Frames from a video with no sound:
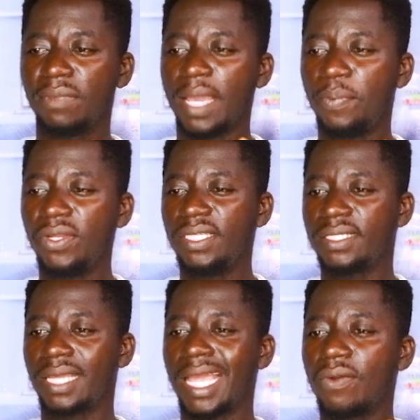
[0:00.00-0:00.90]
My
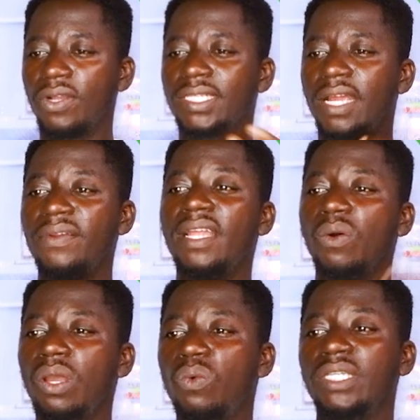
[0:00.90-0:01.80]
apologies. I got carried
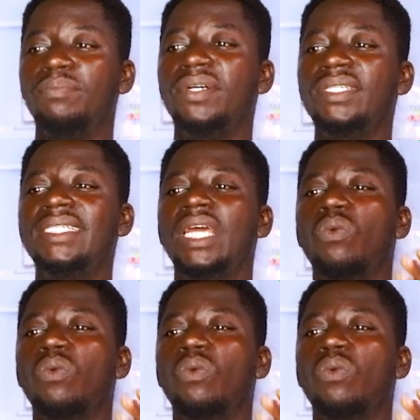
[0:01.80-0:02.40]
away with building